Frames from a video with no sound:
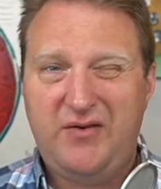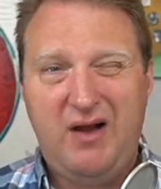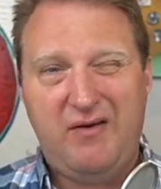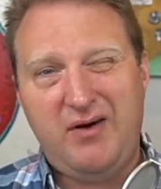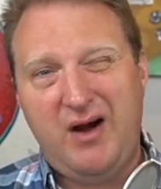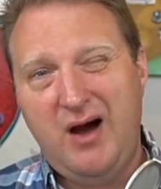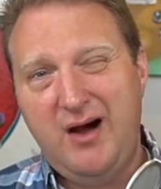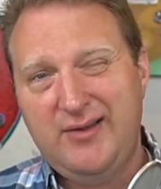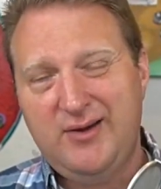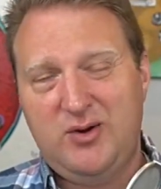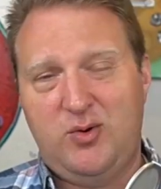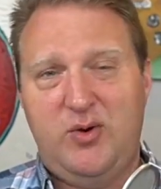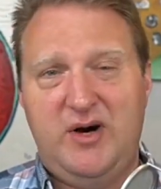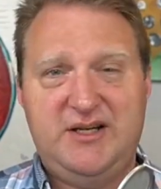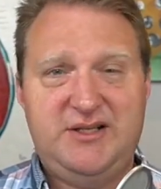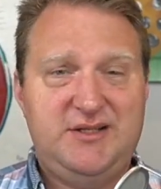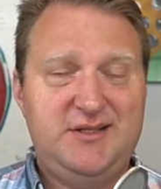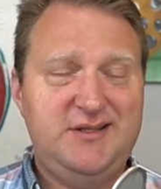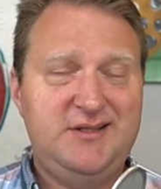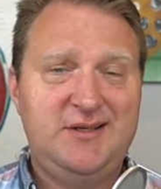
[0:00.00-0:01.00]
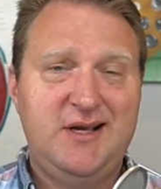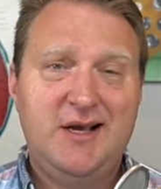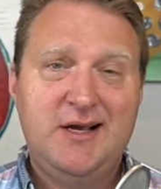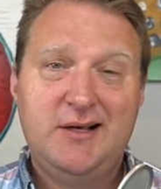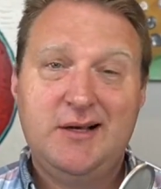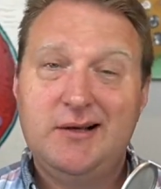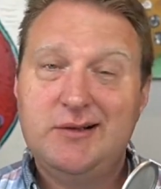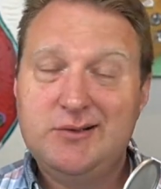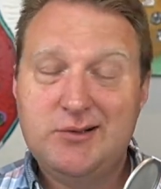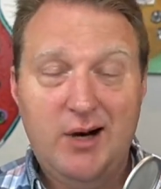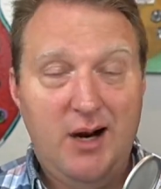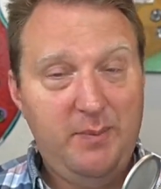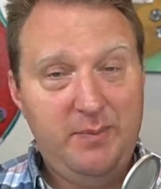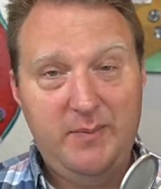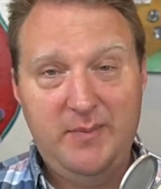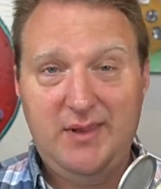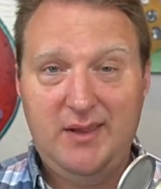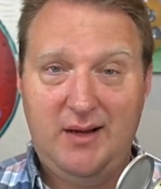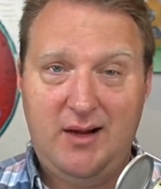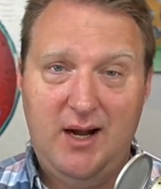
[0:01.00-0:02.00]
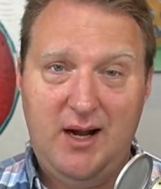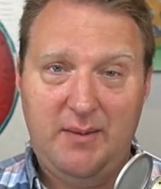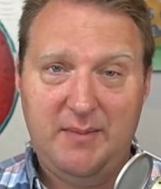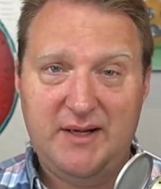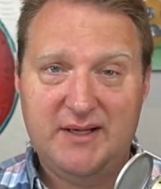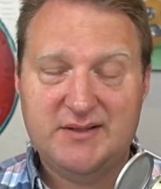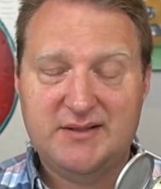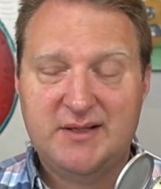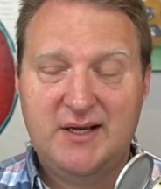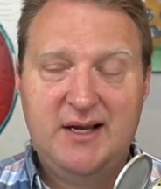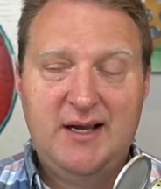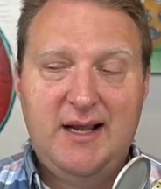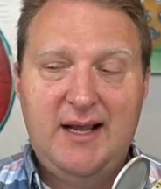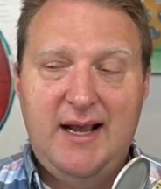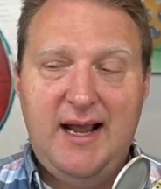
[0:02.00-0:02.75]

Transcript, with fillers: If you have other questions, drop them in the comments.